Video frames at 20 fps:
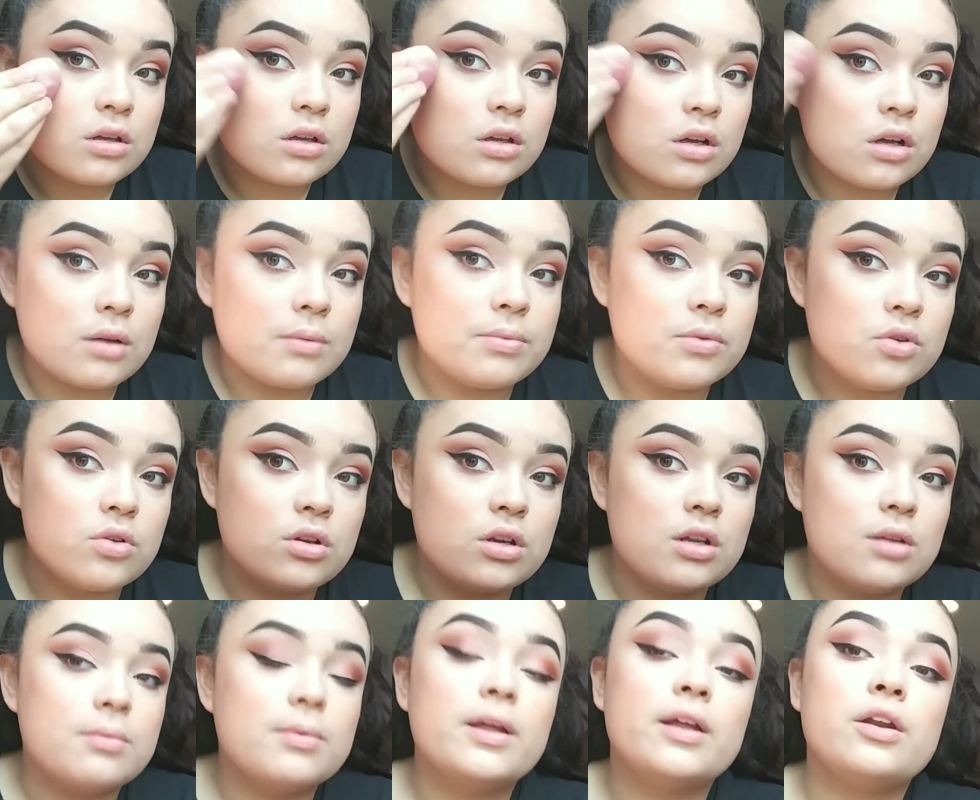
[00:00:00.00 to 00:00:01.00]
a beauty
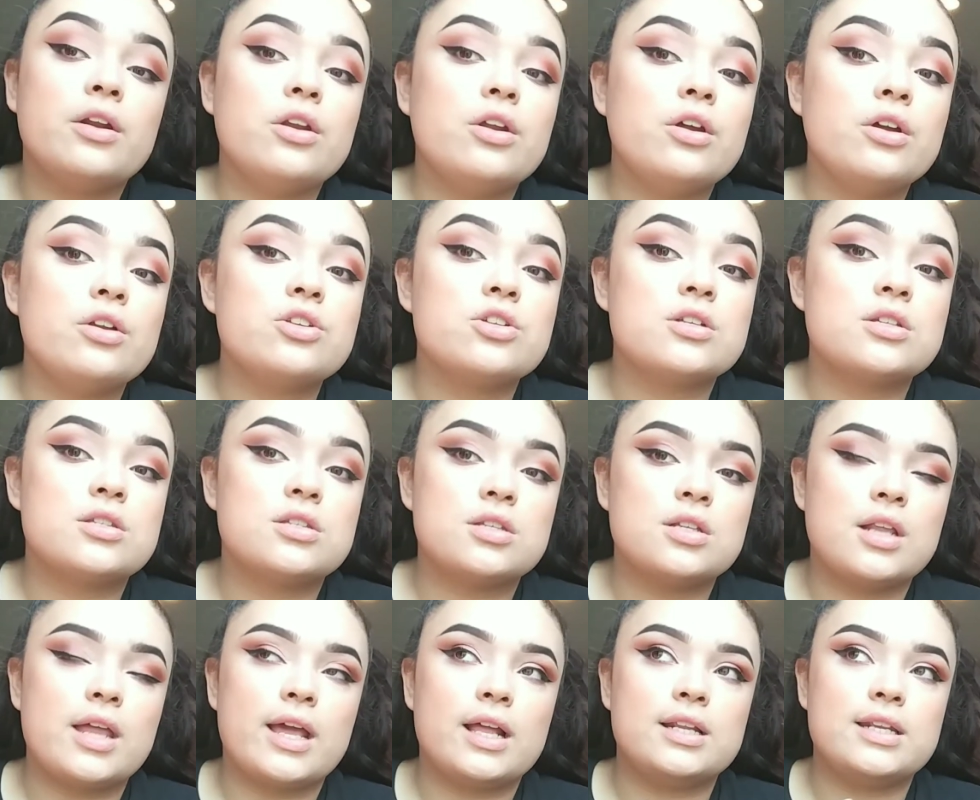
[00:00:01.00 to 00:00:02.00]
blender just to like